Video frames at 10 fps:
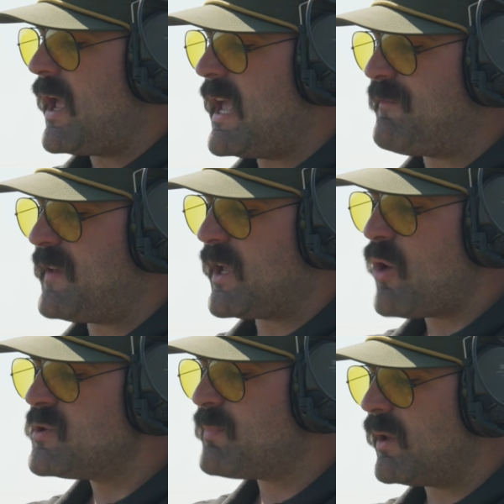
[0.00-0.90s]
If it
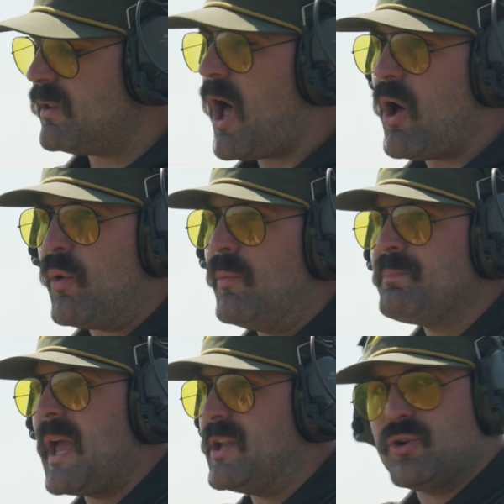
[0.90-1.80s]
goes below,
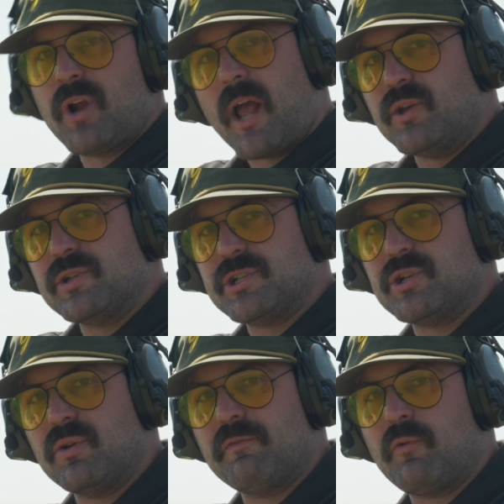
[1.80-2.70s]
and you're not used to
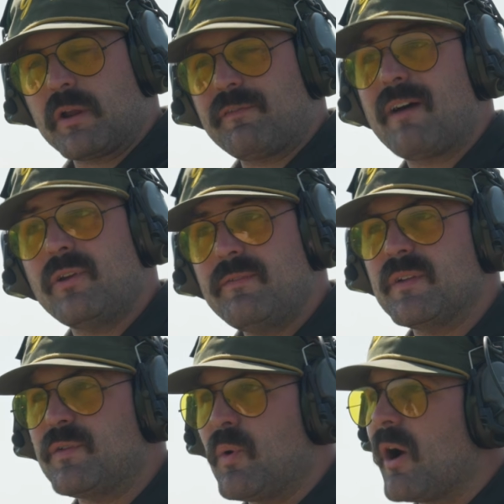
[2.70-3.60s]
shooting a 45, or even
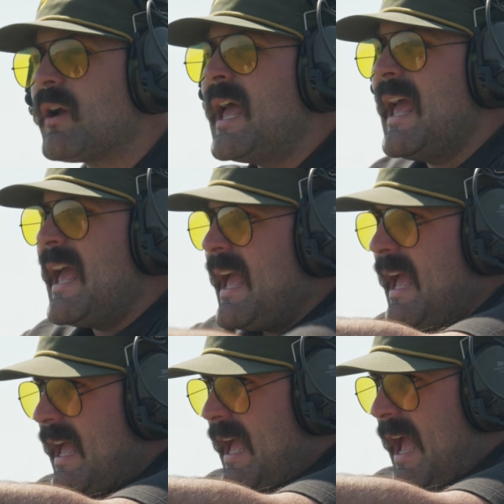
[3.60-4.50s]
if you are,
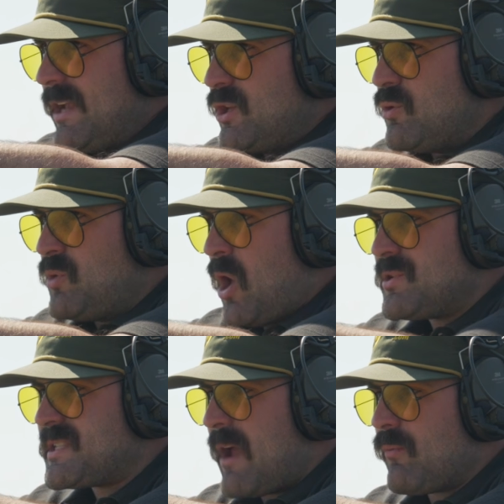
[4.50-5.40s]
and you
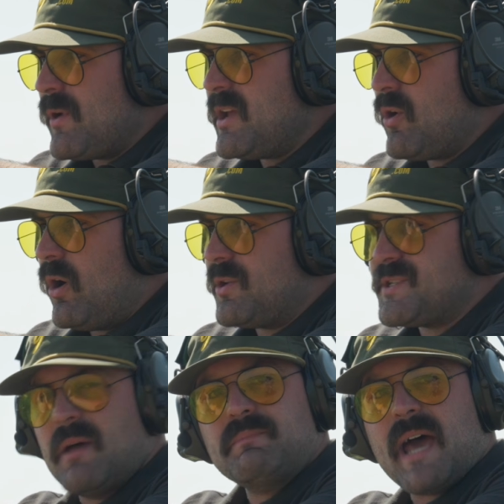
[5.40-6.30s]
notice that recoil,
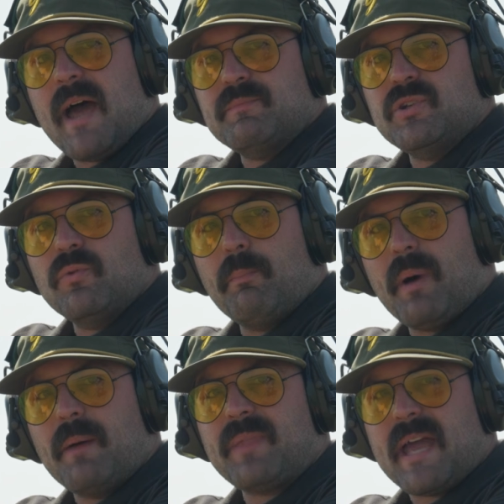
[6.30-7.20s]
sometimes you will
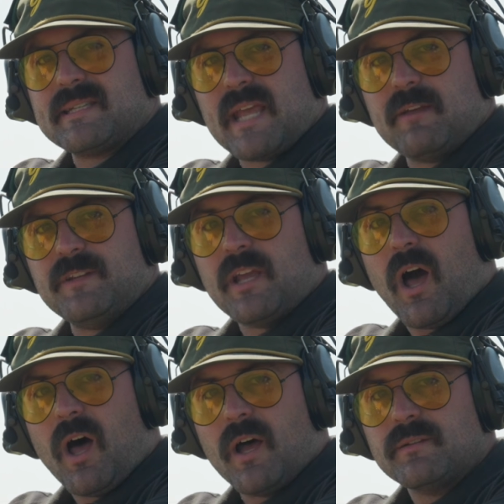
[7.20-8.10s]
bump that safety
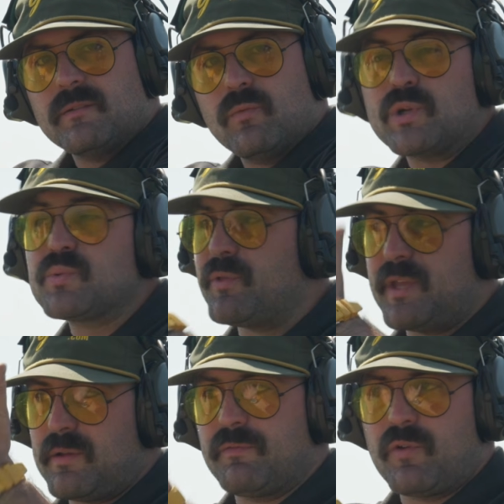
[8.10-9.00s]
on, which will
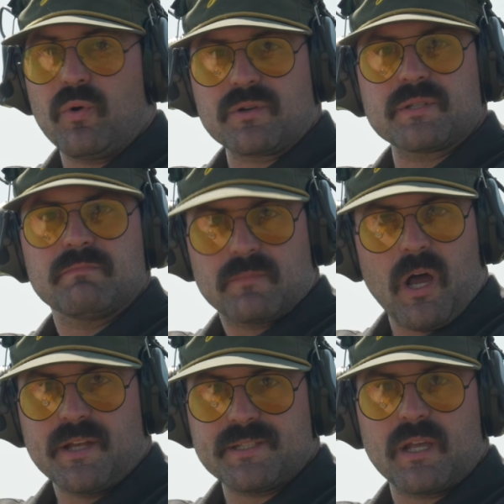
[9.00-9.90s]
then, of course,
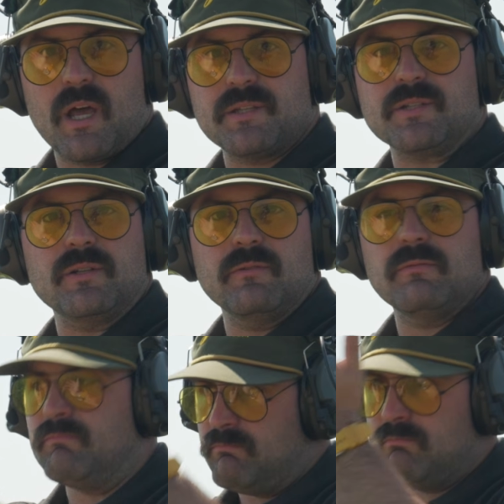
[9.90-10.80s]
cause the gun to
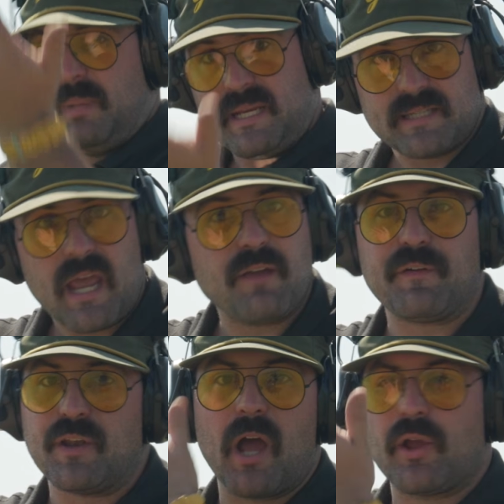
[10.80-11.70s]
be safe
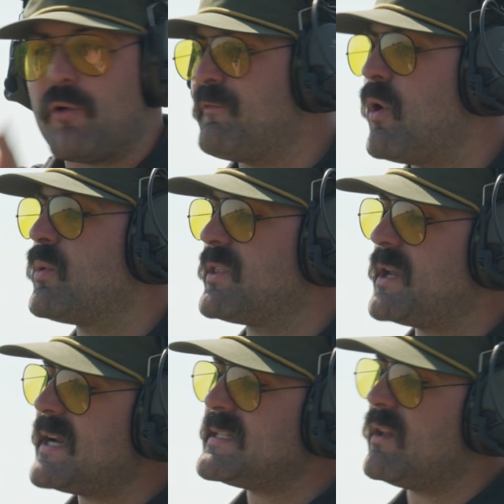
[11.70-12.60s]
and not go forward. The
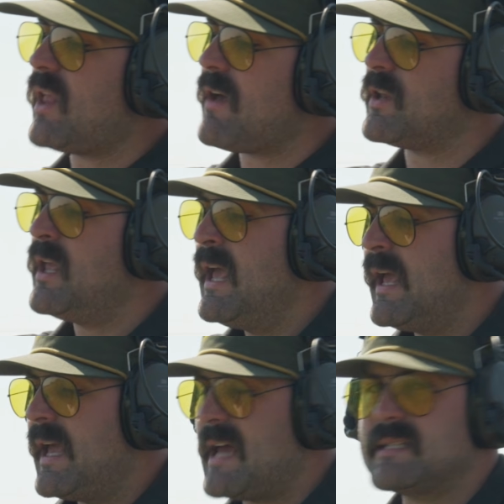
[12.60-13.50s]
1911
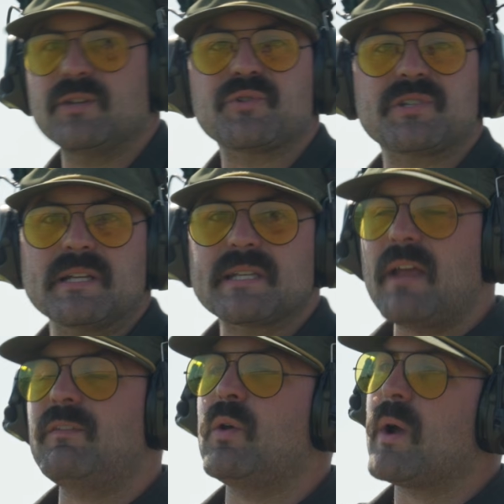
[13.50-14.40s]
has an interesting
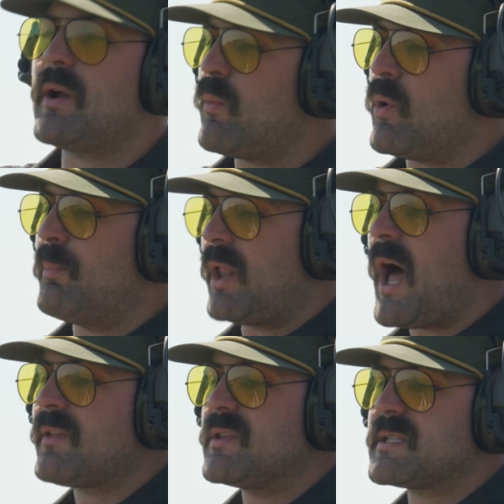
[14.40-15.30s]
safety where it will
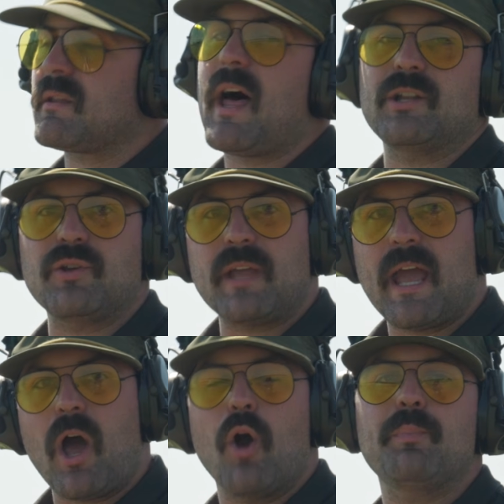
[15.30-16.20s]
block the slide. You
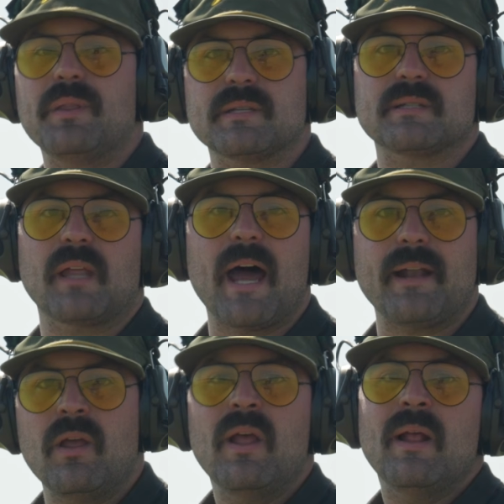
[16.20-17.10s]
can't open the
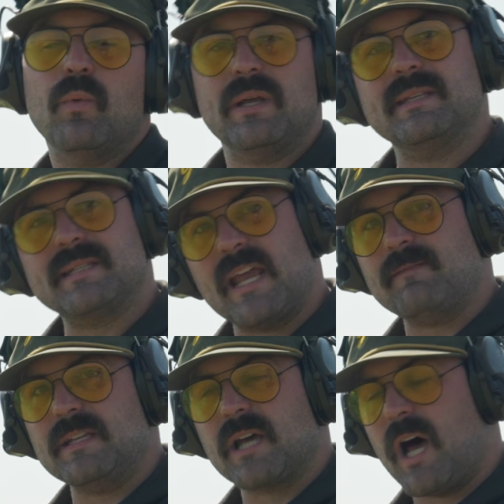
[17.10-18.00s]
slide when the
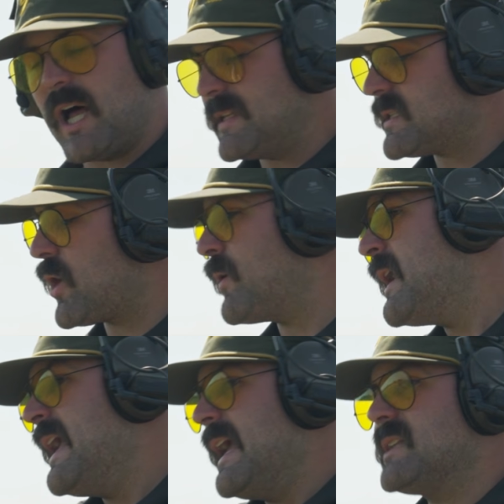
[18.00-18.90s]
safety's on. So
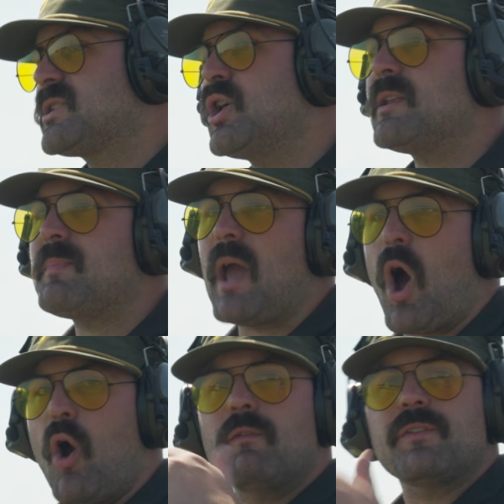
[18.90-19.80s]
it's good to be
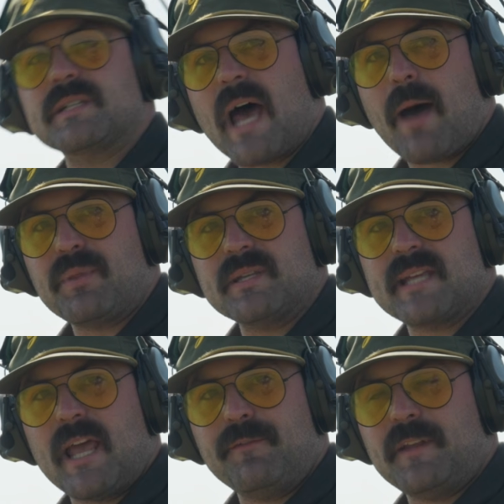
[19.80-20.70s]
over the top of the
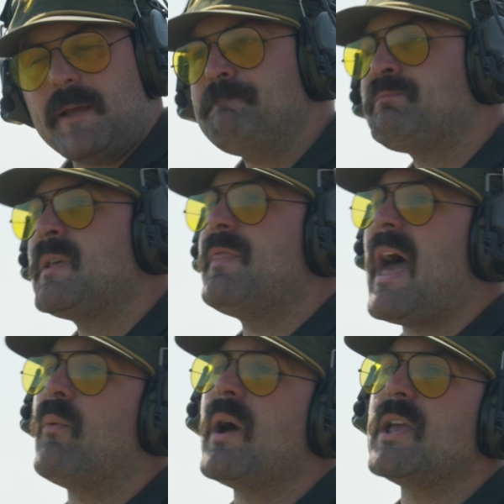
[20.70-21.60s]
safety.
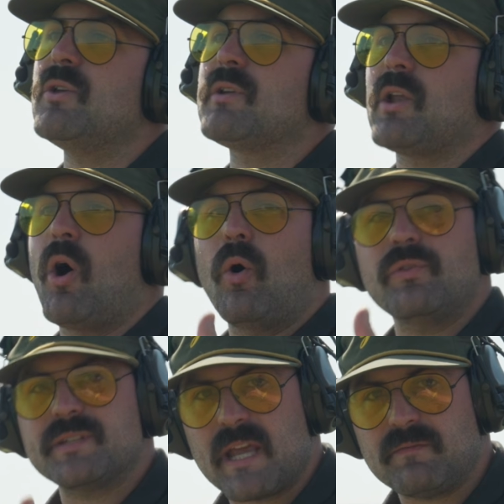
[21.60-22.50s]
That way you can
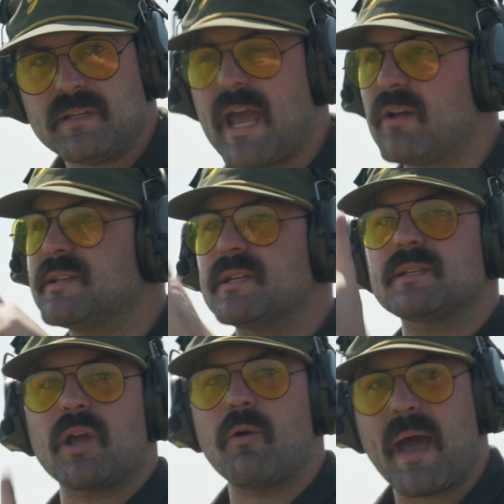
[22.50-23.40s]
hold the safety down. It
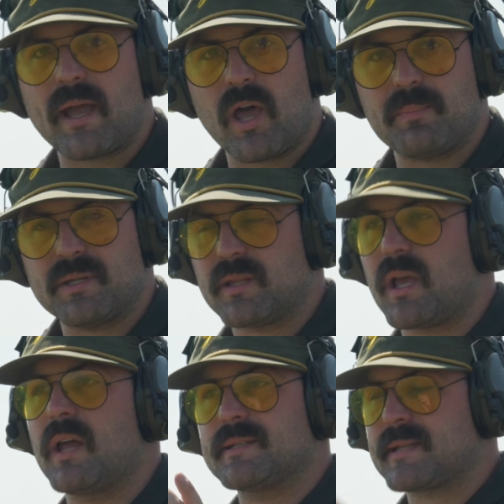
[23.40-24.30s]
doesn't go back up into the
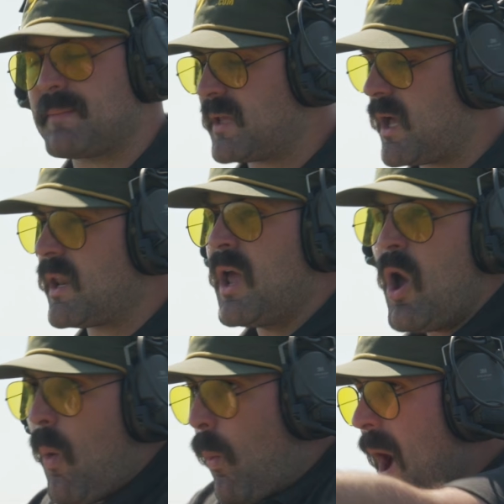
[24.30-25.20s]
gun and stop the gun
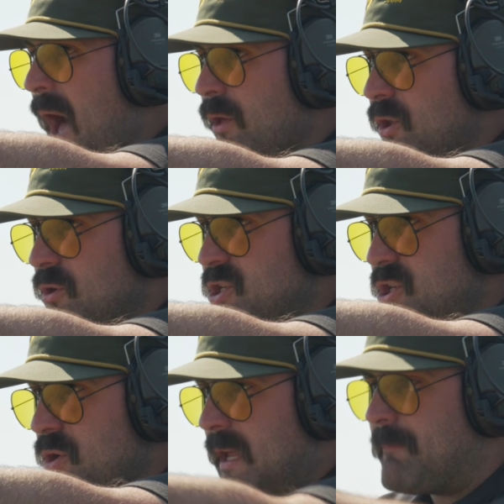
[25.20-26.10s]
while you're
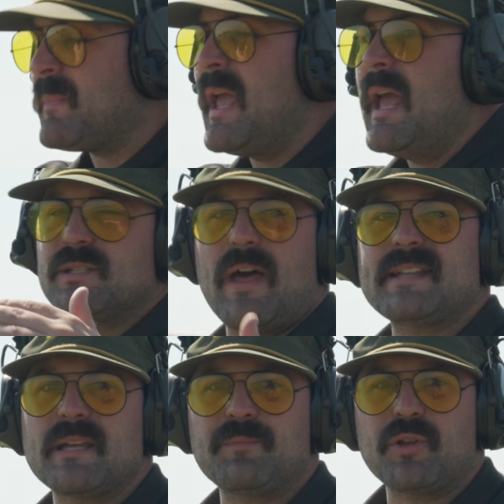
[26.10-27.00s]
shooting. So
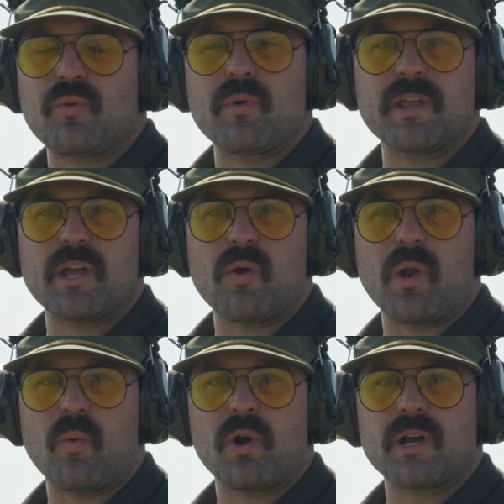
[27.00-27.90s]
that's something you're really going to
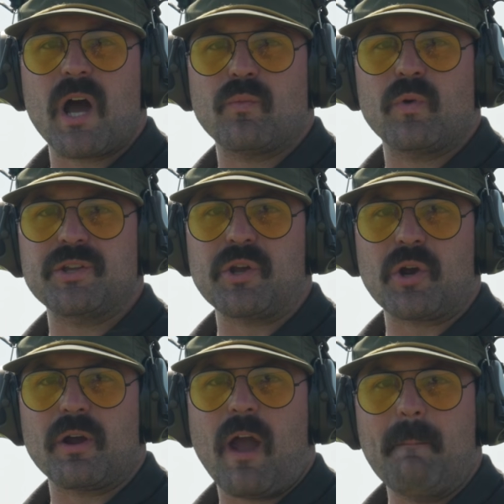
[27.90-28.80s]
want to work on when
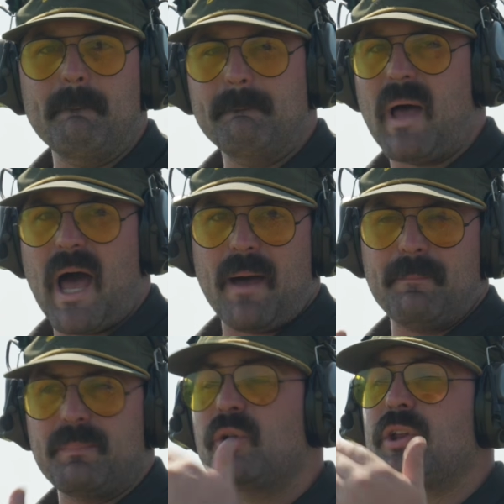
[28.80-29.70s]
you're
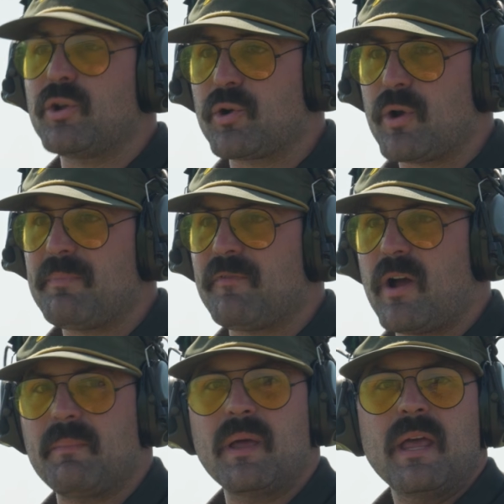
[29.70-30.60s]
building your grip
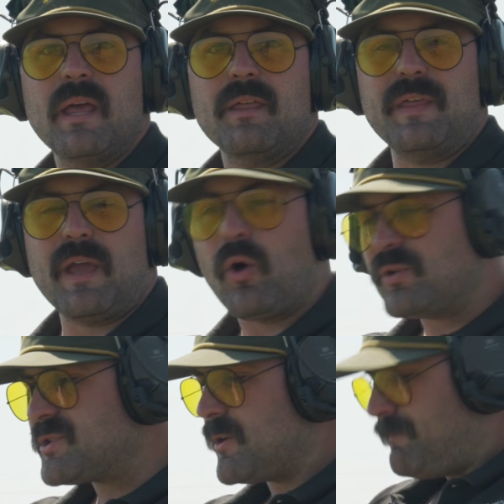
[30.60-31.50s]
from the
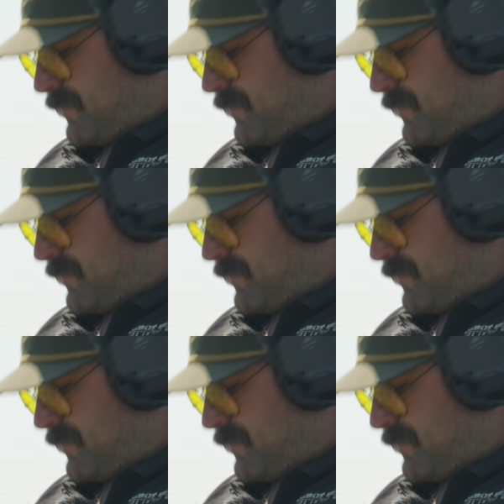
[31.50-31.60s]
holster.